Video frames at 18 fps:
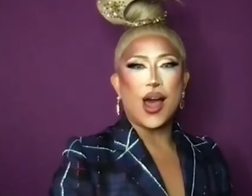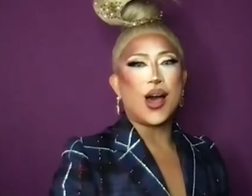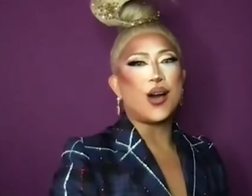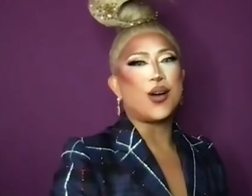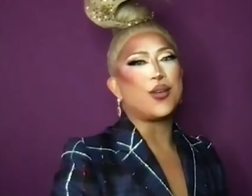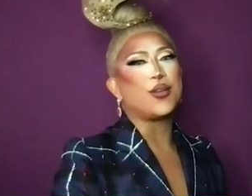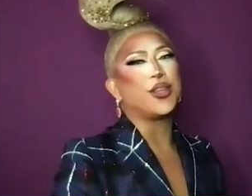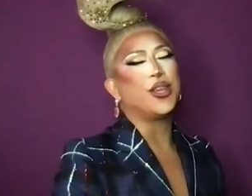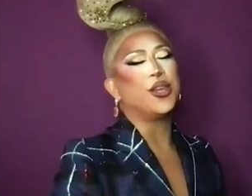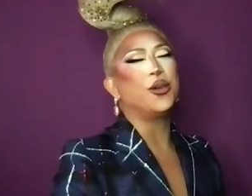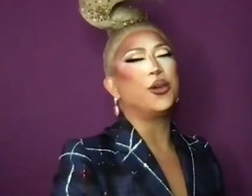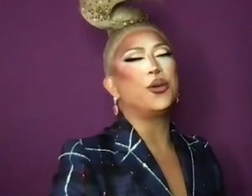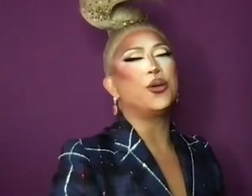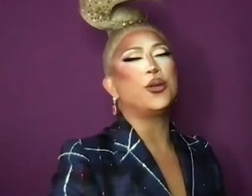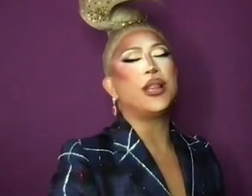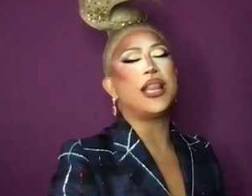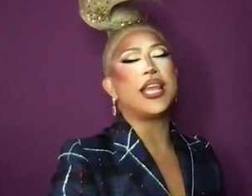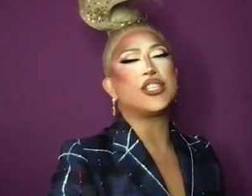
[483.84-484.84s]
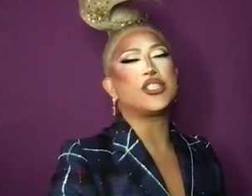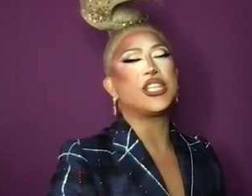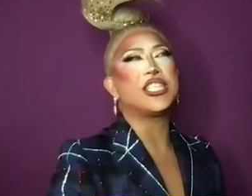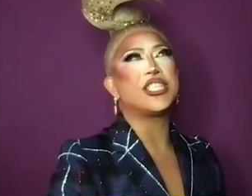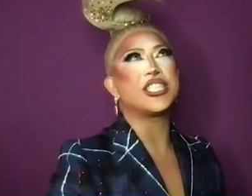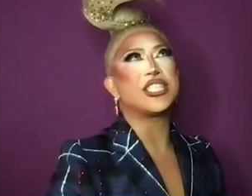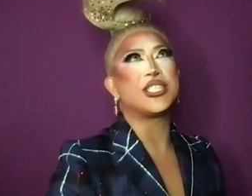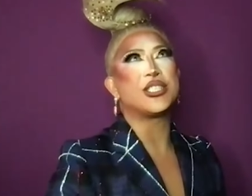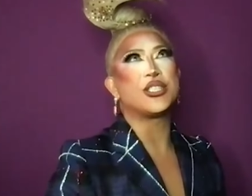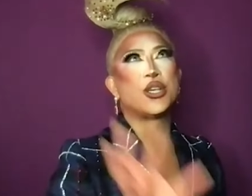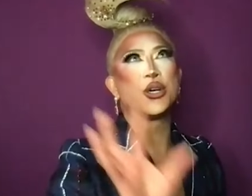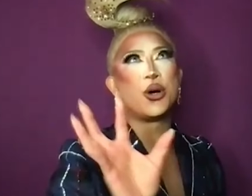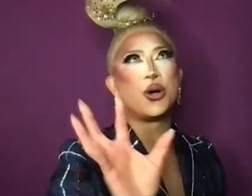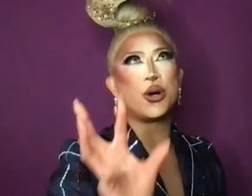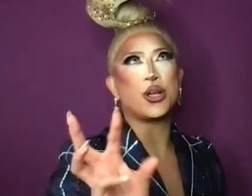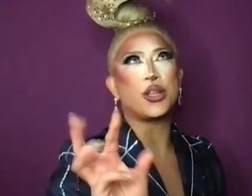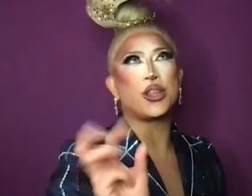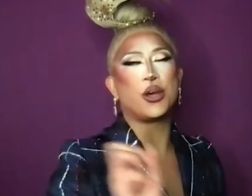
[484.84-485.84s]
Oh, you literally just
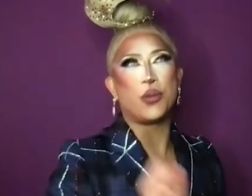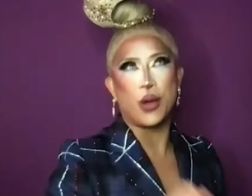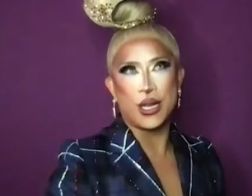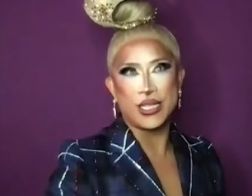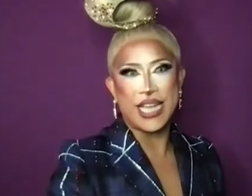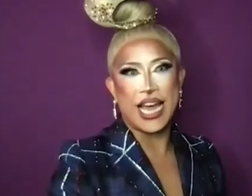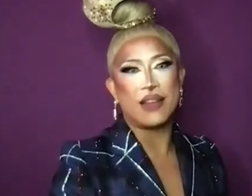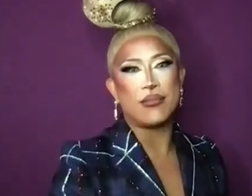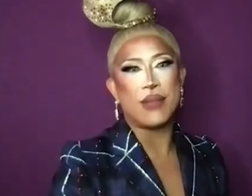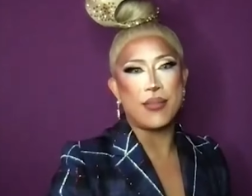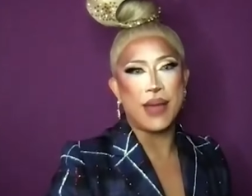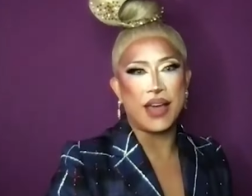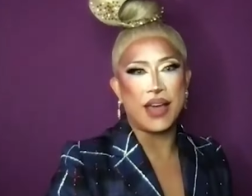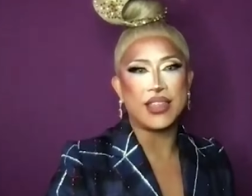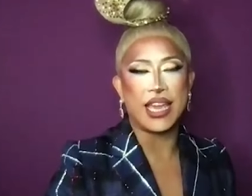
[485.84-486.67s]
took the words out of my mouth.